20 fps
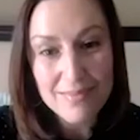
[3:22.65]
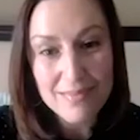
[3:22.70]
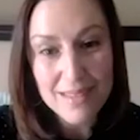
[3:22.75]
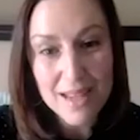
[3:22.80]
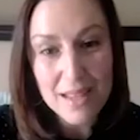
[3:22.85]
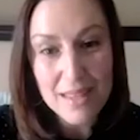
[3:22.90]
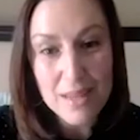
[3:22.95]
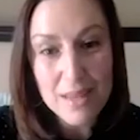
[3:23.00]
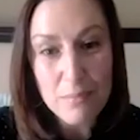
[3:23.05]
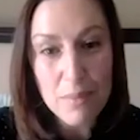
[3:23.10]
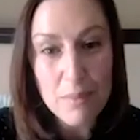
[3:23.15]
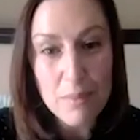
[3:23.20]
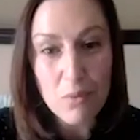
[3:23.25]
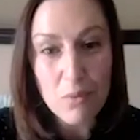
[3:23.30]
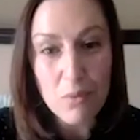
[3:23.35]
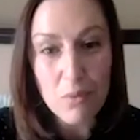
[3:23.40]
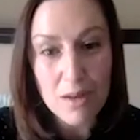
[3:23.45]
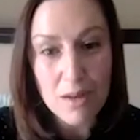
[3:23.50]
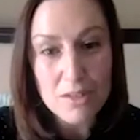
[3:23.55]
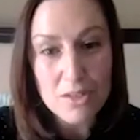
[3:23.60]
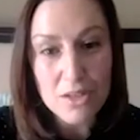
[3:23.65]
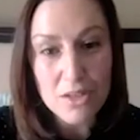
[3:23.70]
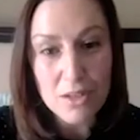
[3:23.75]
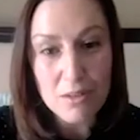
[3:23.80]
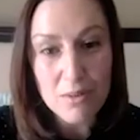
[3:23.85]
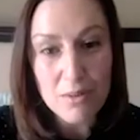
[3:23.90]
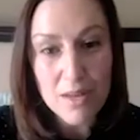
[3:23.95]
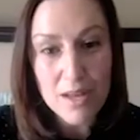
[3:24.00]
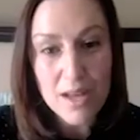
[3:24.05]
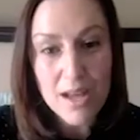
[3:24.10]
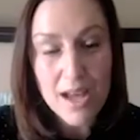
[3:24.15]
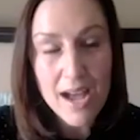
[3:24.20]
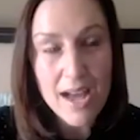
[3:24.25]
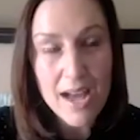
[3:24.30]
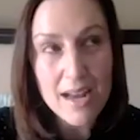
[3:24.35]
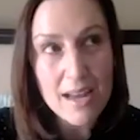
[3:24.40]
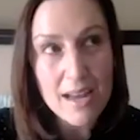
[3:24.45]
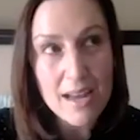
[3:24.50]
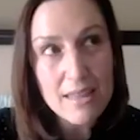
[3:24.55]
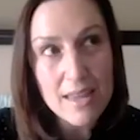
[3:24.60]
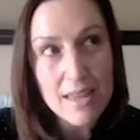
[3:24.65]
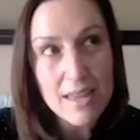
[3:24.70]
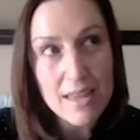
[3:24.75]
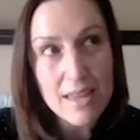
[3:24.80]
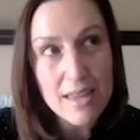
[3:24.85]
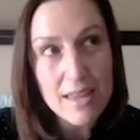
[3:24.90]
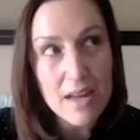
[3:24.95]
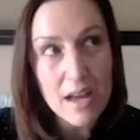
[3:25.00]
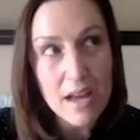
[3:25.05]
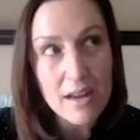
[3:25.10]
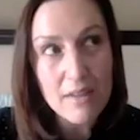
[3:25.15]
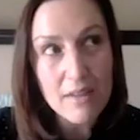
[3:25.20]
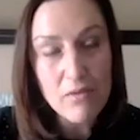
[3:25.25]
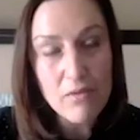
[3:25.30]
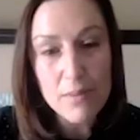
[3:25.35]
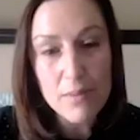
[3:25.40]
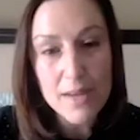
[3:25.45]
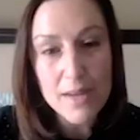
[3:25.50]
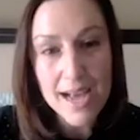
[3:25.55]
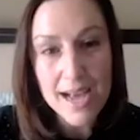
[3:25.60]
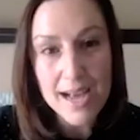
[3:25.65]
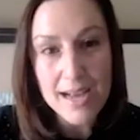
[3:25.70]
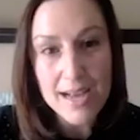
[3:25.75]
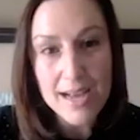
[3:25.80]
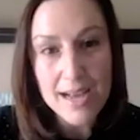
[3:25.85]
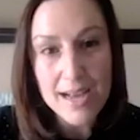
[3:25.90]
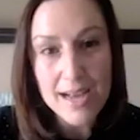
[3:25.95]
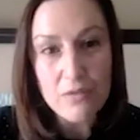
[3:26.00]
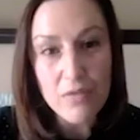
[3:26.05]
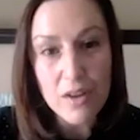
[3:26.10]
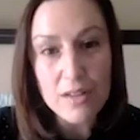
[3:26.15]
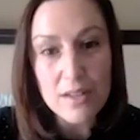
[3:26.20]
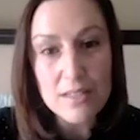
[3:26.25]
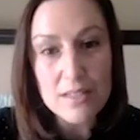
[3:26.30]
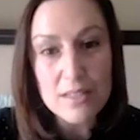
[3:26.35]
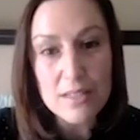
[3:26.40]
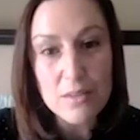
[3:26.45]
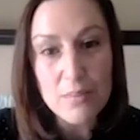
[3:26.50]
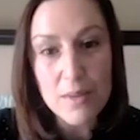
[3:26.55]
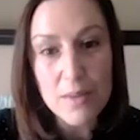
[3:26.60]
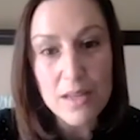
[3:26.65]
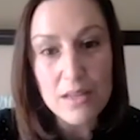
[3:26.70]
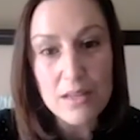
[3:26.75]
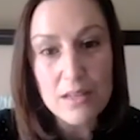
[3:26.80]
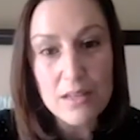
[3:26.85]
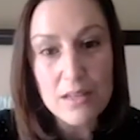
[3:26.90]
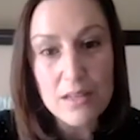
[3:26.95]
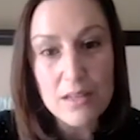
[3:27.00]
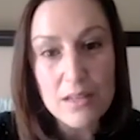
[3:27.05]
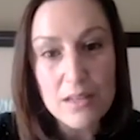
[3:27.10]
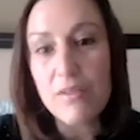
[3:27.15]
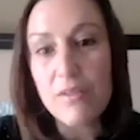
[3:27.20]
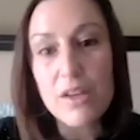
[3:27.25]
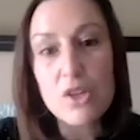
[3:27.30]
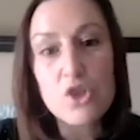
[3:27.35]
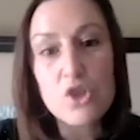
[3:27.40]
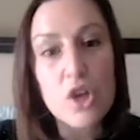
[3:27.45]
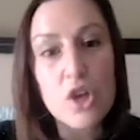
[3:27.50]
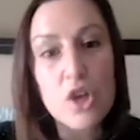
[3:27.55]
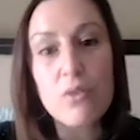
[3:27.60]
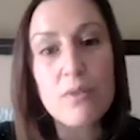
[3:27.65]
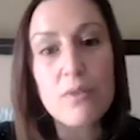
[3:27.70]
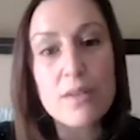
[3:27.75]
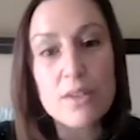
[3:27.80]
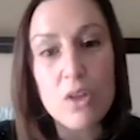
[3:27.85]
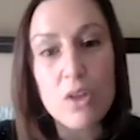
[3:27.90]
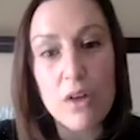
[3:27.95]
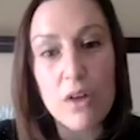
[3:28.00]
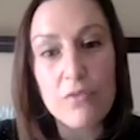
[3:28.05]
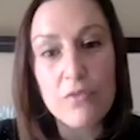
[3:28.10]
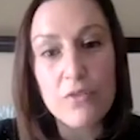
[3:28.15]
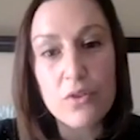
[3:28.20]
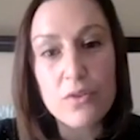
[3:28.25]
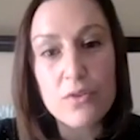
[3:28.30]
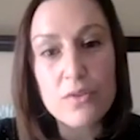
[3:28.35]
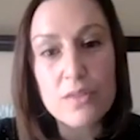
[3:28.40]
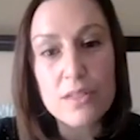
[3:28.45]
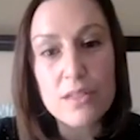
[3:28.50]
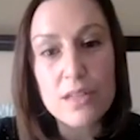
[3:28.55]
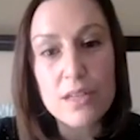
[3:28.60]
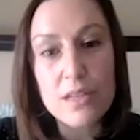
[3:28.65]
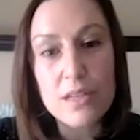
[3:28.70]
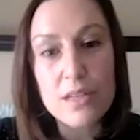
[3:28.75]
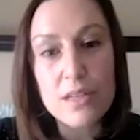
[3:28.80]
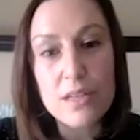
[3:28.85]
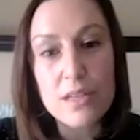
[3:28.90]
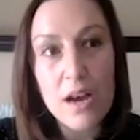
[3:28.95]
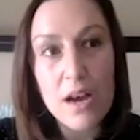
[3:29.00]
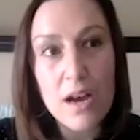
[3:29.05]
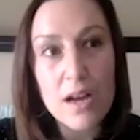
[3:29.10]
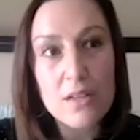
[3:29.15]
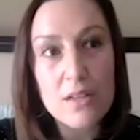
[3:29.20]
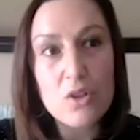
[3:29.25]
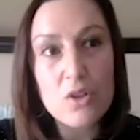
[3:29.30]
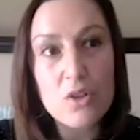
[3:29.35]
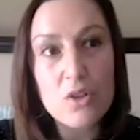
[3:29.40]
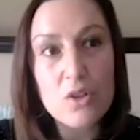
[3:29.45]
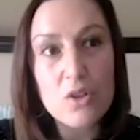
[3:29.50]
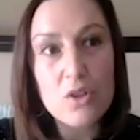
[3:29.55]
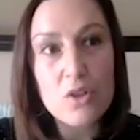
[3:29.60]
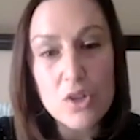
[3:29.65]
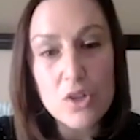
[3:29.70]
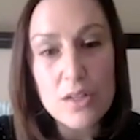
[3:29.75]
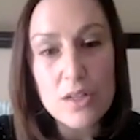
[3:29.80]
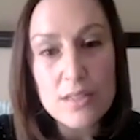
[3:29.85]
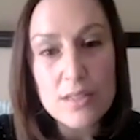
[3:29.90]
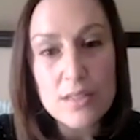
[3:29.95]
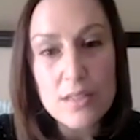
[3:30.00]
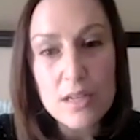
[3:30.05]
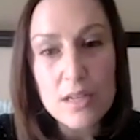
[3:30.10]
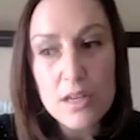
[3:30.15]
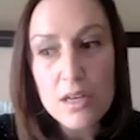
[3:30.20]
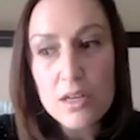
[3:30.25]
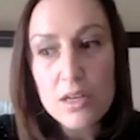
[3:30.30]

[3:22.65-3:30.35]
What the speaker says: I think people want to. And I think not everybody has funds to be giving generous offers, donations.